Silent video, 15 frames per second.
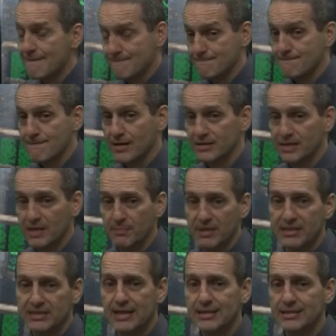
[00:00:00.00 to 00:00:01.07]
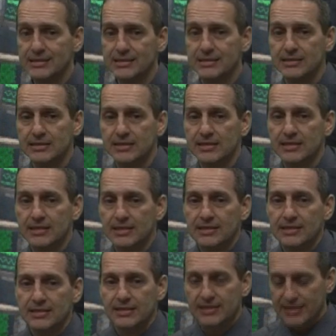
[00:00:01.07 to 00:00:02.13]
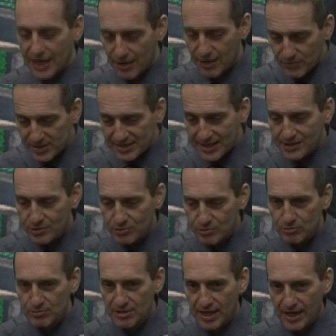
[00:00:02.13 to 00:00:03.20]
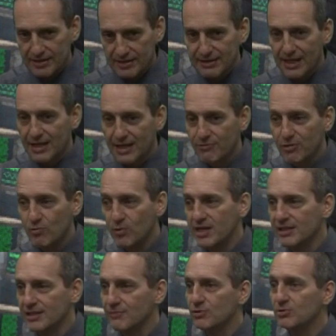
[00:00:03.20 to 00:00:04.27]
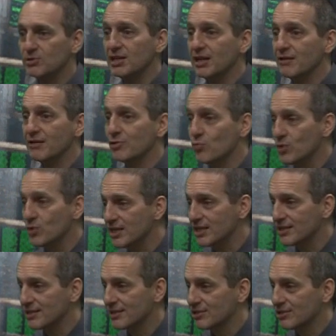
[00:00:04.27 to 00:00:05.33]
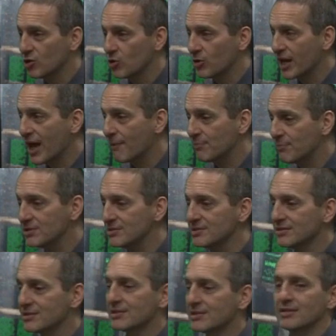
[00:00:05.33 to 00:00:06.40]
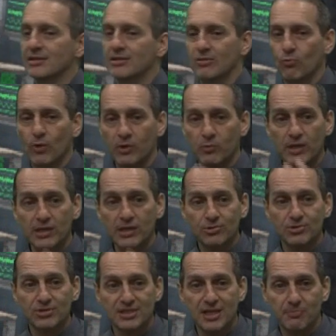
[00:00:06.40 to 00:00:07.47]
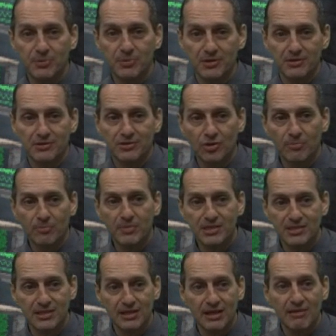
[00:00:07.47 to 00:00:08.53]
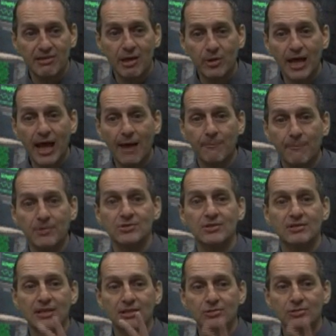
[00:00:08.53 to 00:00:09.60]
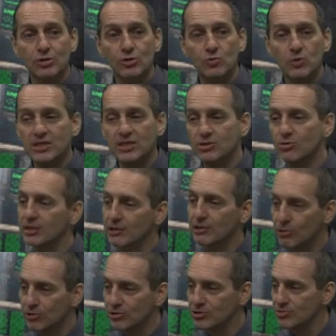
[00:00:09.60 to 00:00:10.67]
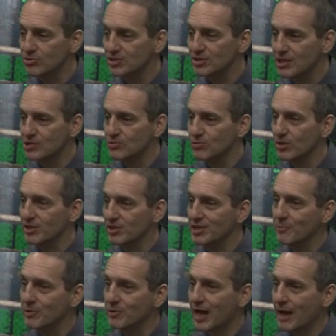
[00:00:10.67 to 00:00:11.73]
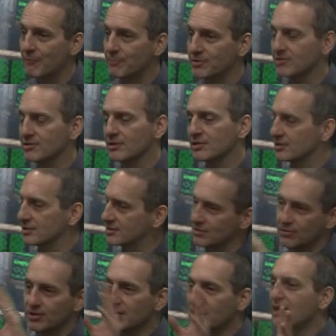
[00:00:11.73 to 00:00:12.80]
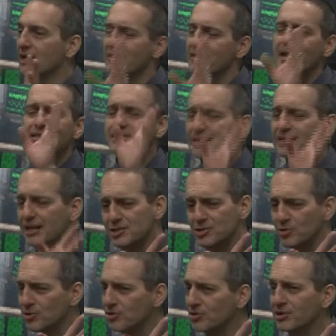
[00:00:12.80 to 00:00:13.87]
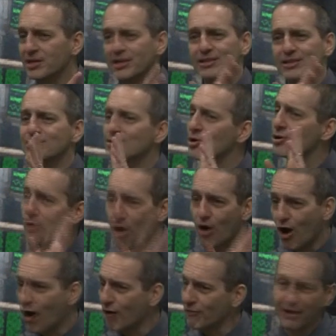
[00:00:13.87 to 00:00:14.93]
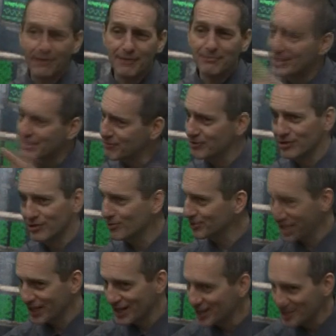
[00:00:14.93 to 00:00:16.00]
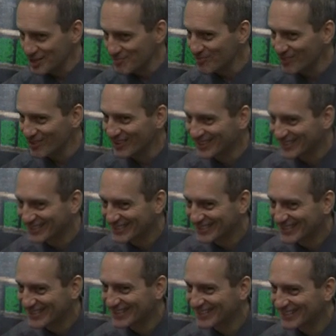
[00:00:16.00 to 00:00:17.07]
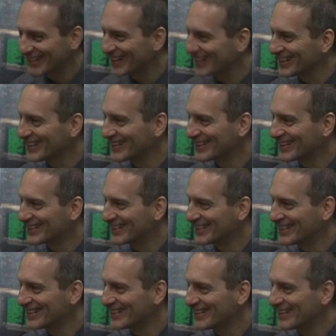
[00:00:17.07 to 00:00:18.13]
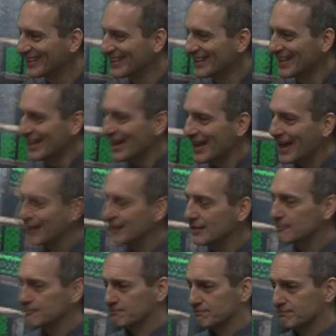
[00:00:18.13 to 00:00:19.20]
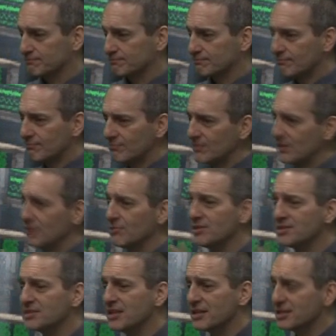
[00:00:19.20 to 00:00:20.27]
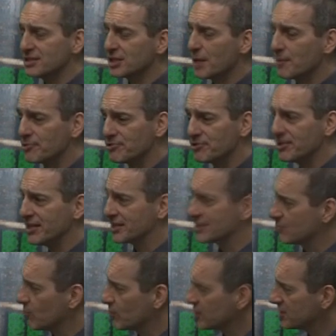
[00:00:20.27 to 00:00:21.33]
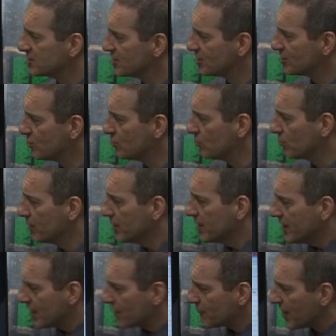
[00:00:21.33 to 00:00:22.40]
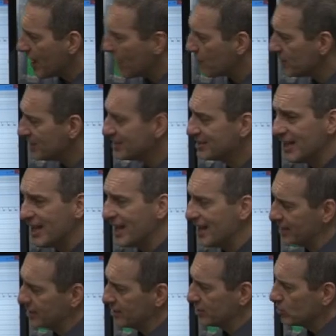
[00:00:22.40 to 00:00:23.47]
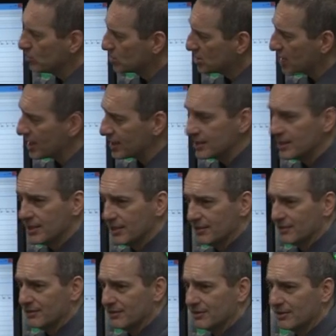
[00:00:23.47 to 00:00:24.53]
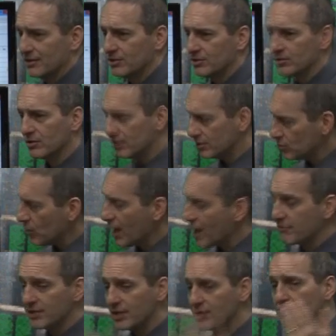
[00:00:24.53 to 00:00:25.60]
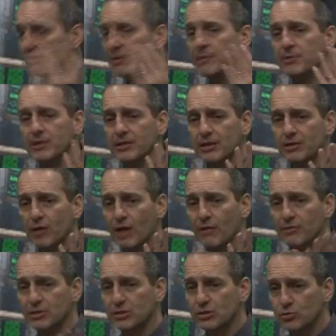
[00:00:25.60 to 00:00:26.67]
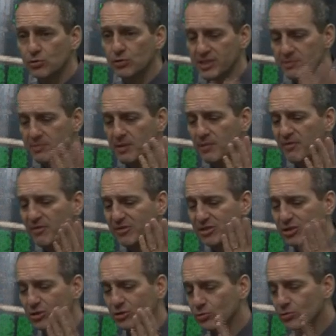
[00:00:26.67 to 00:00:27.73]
Does that make sense? Yeah. Every day you do that, not every week. If you did it every week, you know what happens? 1 week you'll skip it, you'll miss it, and then what happens? Then 2 weeks you didn't look at your schedule, and then what happens? Oh, so that schedule is so off, I'm not even going to look at it anymore, right? Okay. And this does a couple things. What does this do? If every day you check in, you have another, maybe you have a to-do list. Maybe you have a to-do